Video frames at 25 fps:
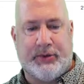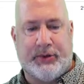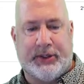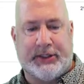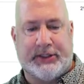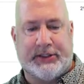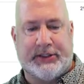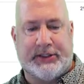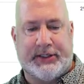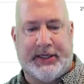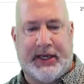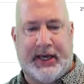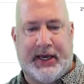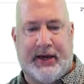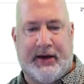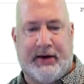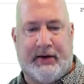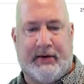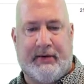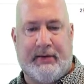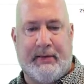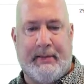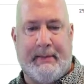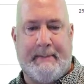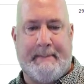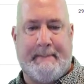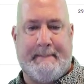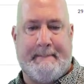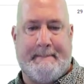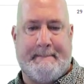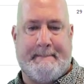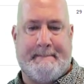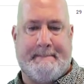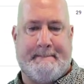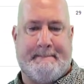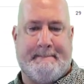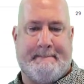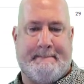to Excel.
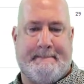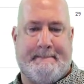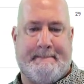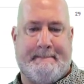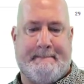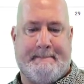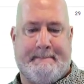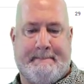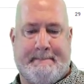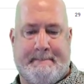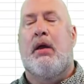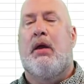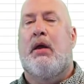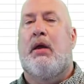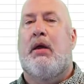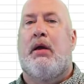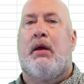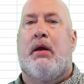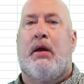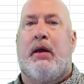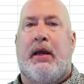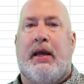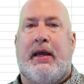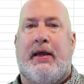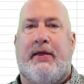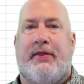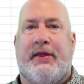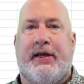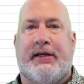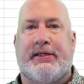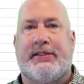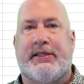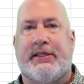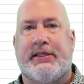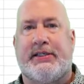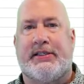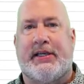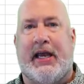In
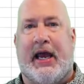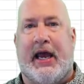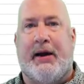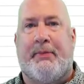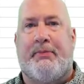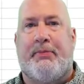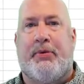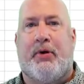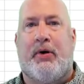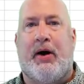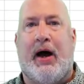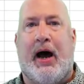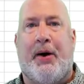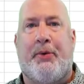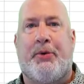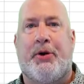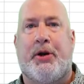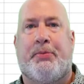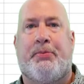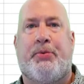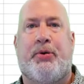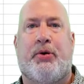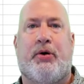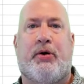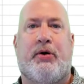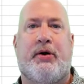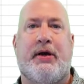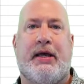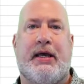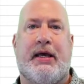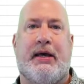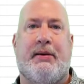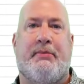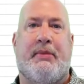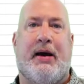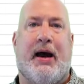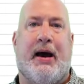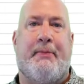this example, I want to pull
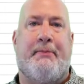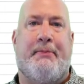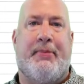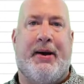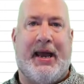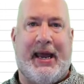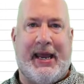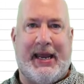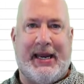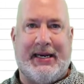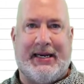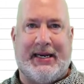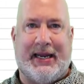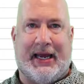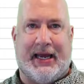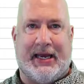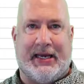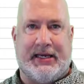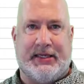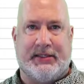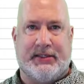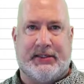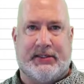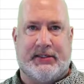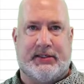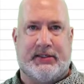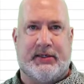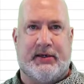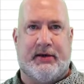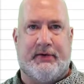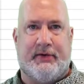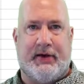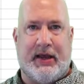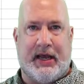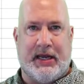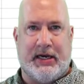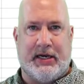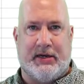in my pay dates
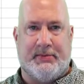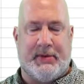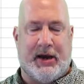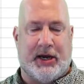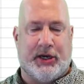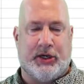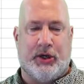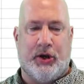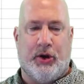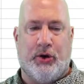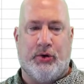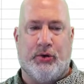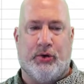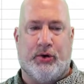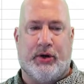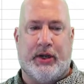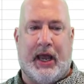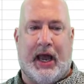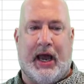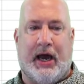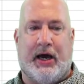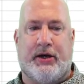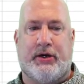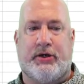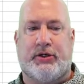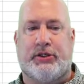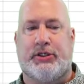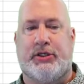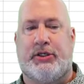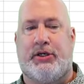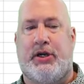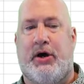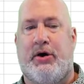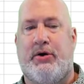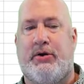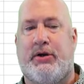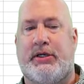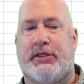into my Google Calendar. So
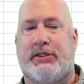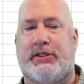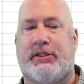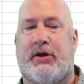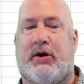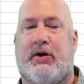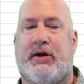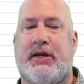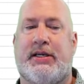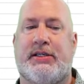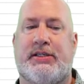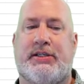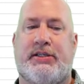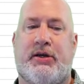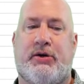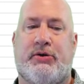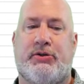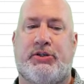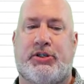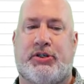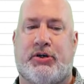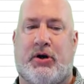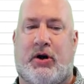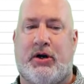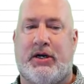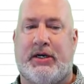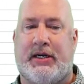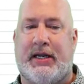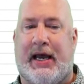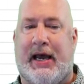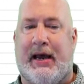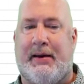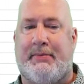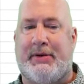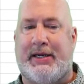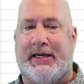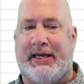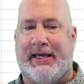notice there is no start
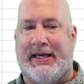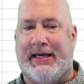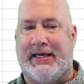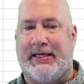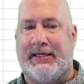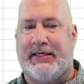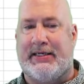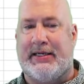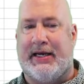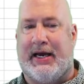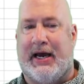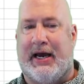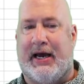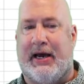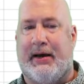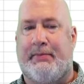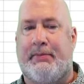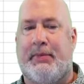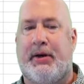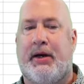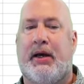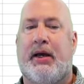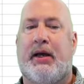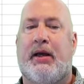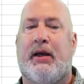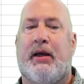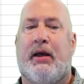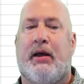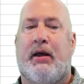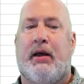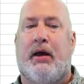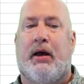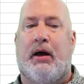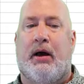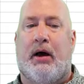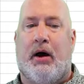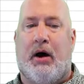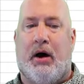time and end time.
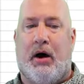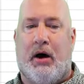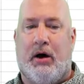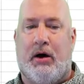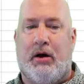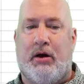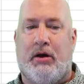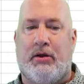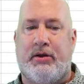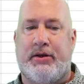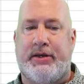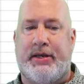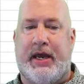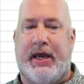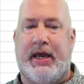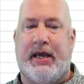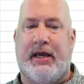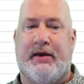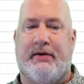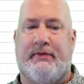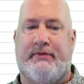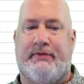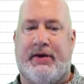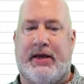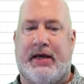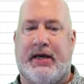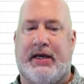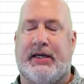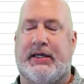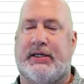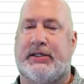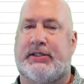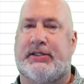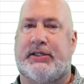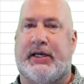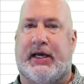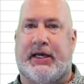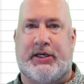All day event
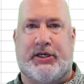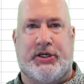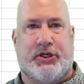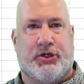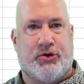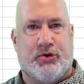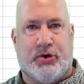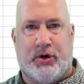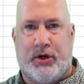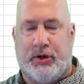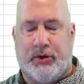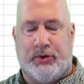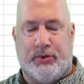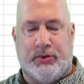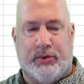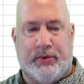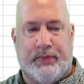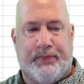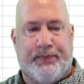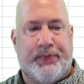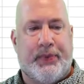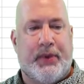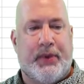is set to true.